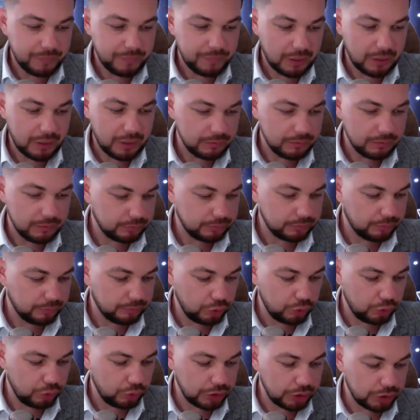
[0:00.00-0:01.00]
the
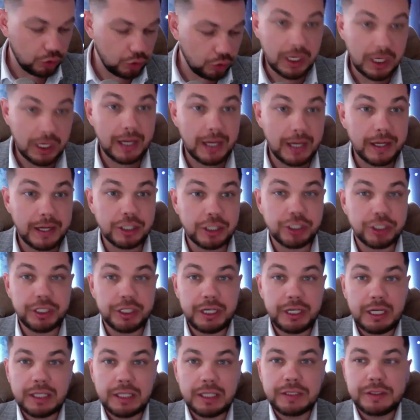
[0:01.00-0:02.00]
geography is going
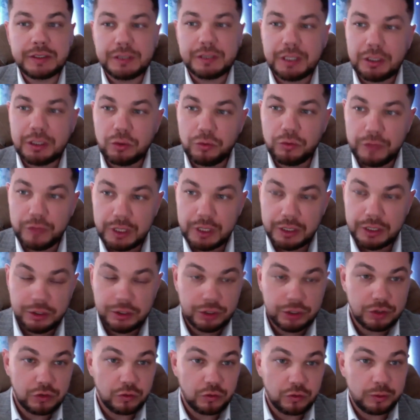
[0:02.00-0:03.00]
to
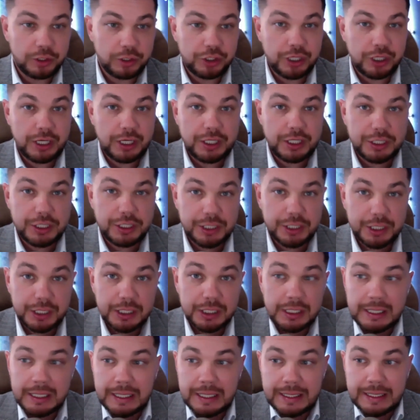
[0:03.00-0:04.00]
expand. And
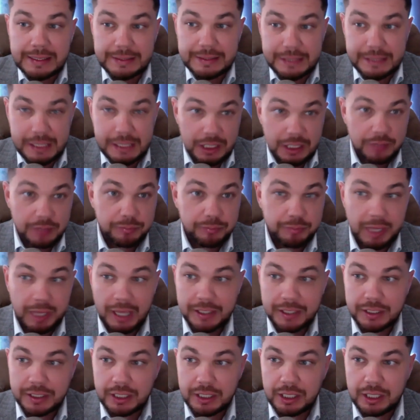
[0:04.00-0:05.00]
I'm sure in the
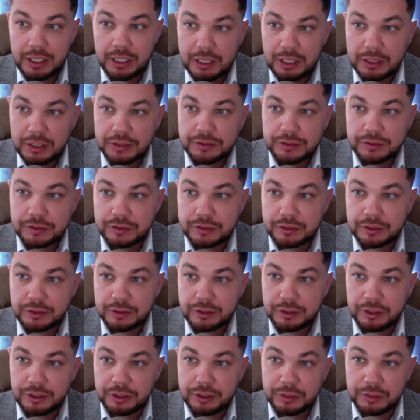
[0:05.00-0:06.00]
next 3 to
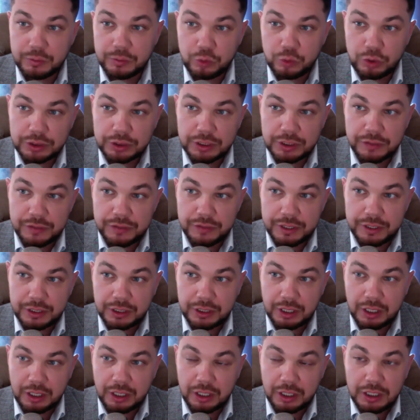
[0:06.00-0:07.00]
5
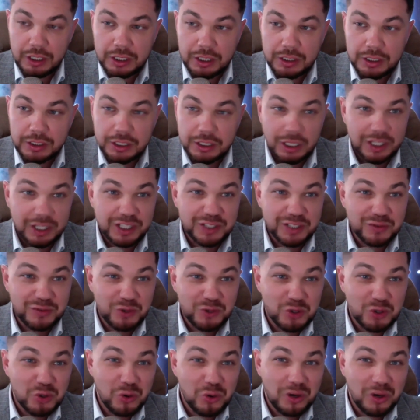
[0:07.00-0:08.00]
years, there won't be
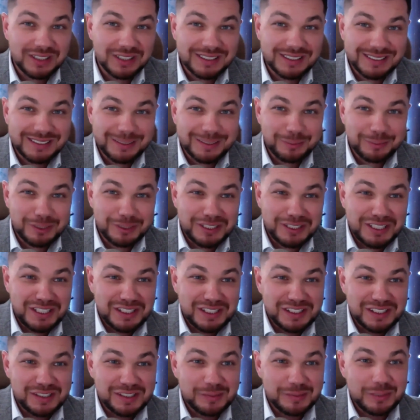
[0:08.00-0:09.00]
a single city
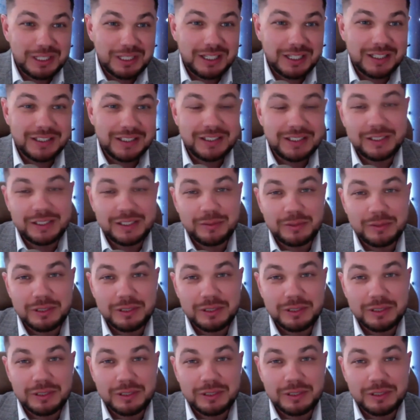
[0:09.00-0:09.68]
left on